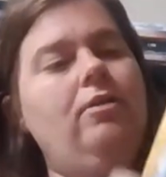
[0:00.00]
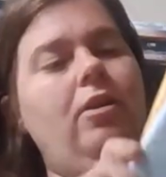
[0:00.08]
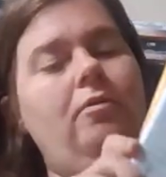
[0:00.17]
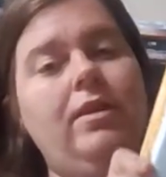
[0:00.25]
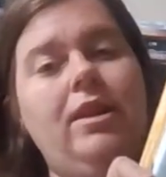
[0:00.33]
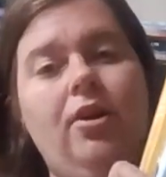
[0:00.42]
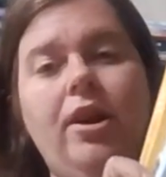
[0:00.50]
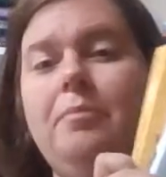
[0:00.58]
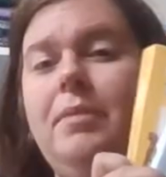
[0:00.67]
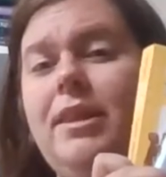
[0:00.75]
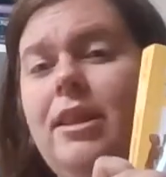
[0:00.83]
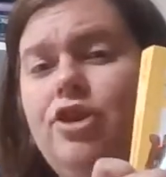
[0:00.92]
don't know what they're going to
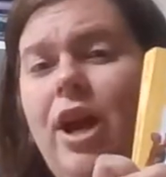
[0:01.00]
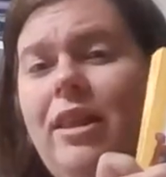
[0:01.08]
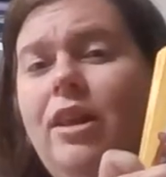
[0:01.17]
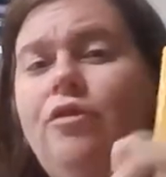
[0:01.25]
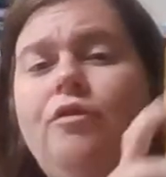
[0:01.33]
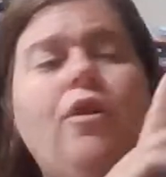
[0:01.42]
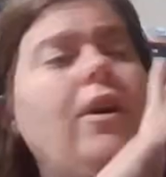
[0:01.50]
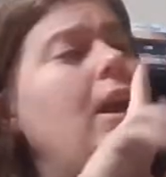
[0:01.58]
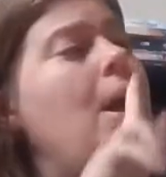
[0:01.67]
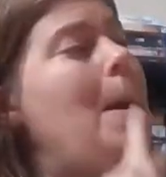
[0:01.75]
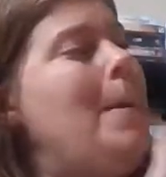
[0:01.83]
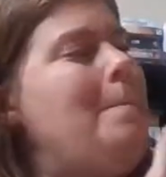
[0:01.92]
meet the challenge for,
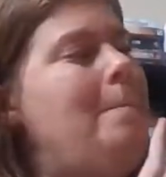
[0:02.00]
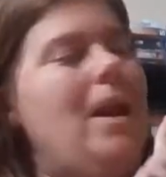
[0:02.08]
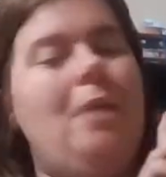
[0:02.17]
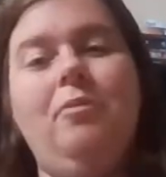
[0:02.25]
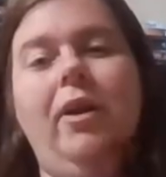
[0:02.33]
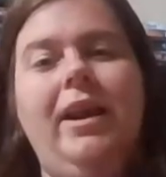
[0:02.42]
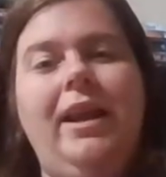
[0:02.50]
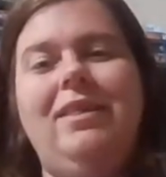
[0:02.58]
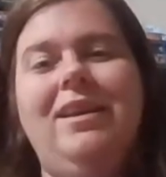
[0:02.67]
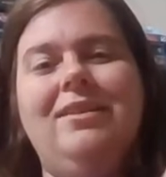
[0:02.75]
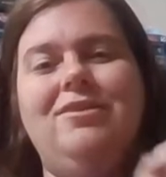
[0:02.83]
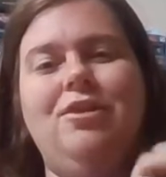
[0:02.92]
but I'm reading
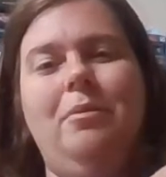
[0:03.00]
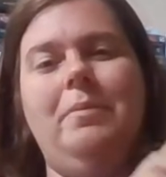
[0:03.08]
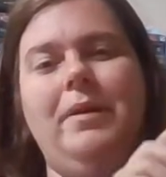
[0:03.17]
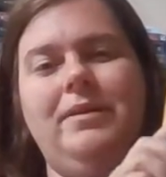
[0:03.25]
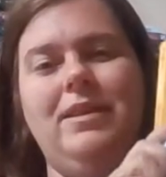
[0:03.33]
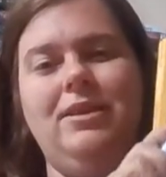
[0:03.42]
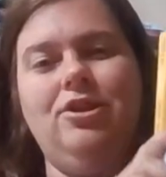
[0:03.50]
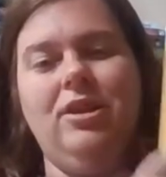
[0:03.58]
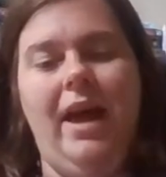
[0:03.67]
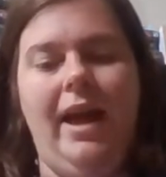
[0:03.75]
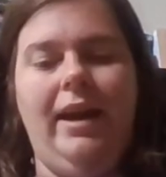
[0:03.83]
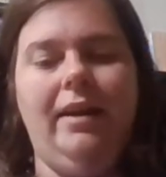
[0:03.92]
these two books in
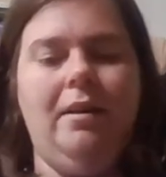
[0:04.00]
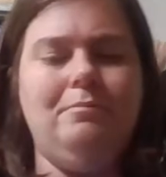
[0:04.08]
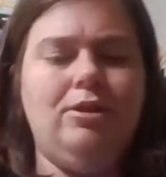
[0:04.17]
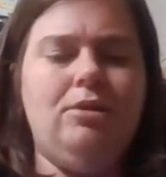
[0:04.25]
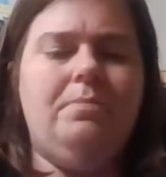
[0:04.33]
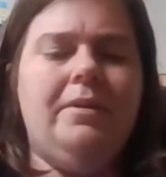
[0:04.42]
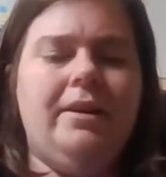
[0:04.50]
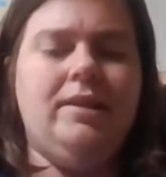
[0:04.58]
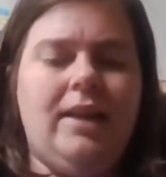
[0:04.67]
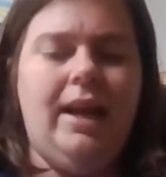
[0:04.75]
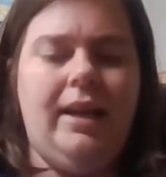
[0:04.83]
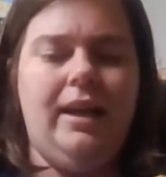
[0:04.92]
July. I'm super
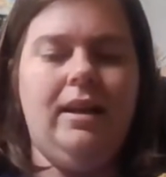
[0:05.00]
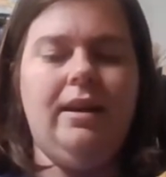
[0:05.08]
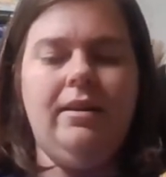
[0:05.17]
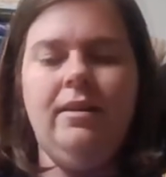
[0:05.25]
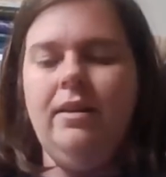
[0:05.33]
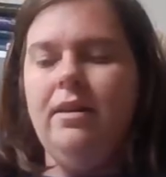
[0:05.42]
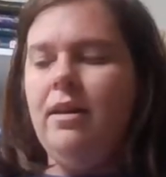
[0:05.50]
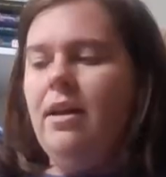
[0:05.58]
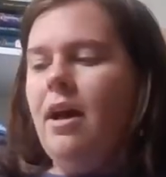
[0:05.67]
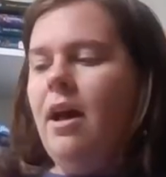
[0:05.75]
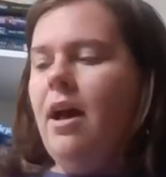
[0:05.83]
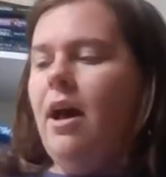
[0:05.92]
excited.
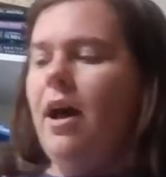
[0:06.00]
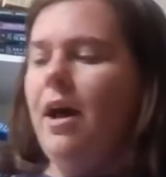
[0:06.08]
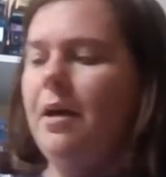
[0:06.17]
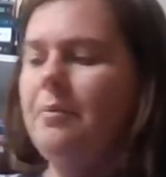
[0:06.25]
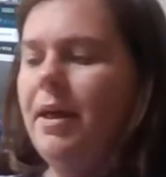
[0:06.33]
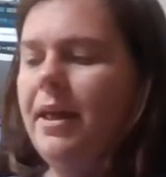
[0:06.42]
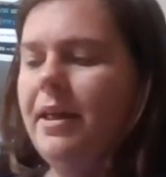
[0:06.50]
Um,